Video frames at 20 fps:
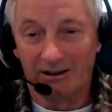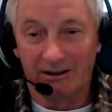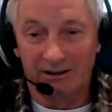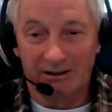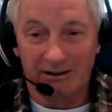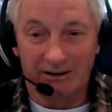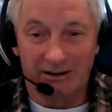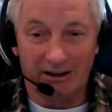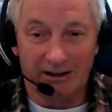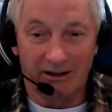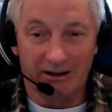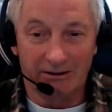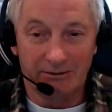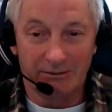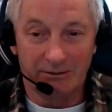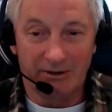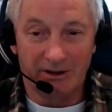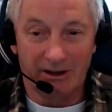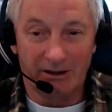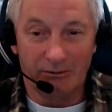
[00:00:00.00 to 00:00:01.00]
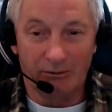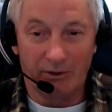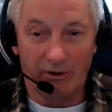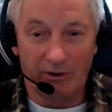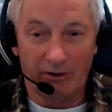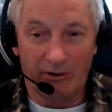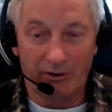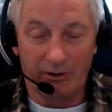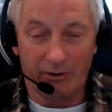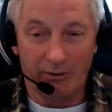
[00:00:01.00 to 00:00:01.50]
That whether
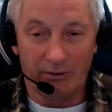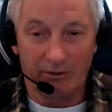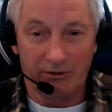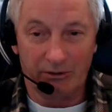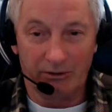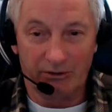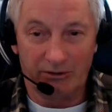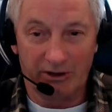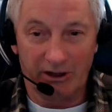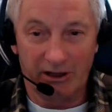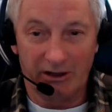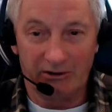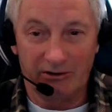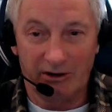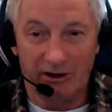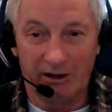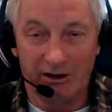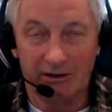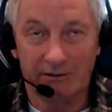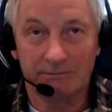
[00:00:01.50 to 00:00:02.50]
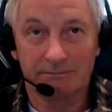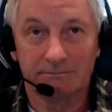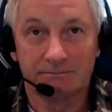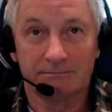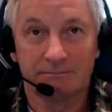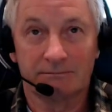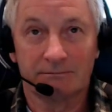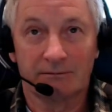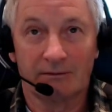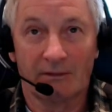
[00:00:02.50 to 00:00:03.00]
they're going to stage a
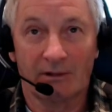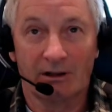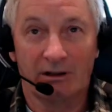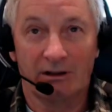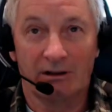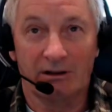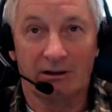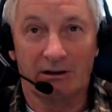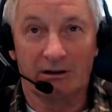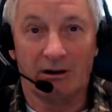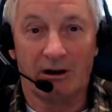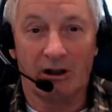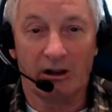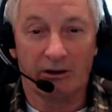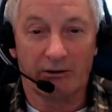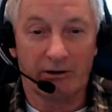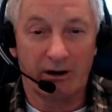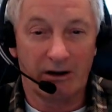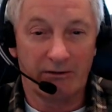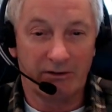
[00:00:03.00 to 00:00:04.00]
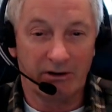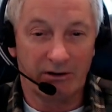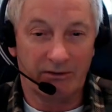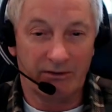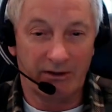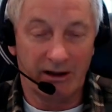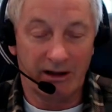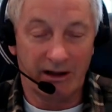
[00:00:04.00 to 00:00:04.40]
holographic fake